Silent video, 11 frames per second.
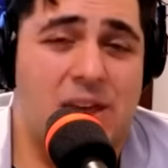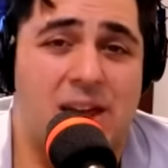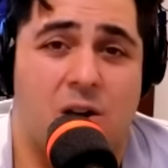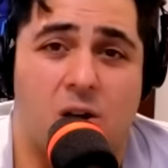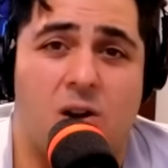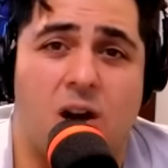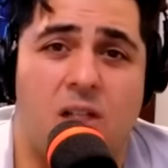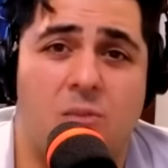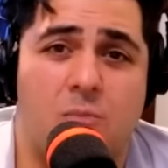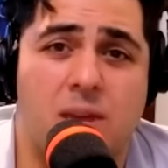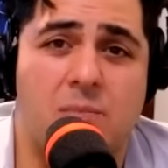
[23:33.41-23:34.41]
that hurt
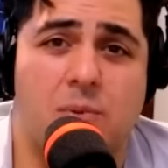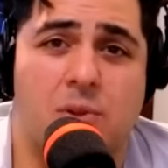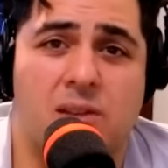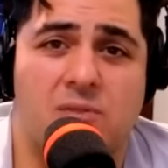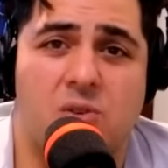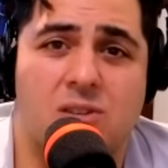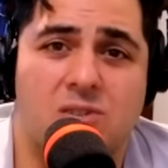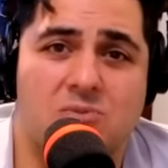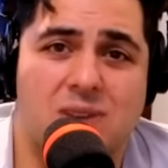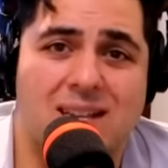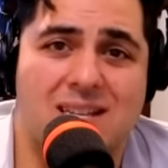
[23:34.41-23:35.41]
other people, even though it's
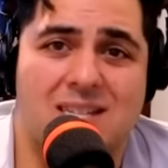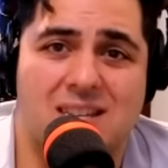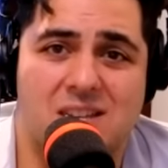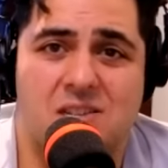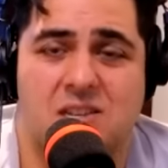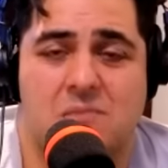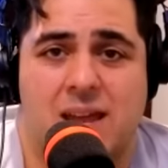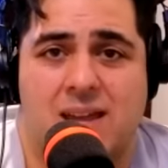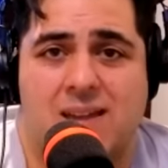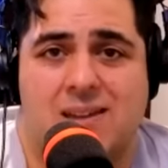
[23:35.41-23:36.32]
the right decision to make.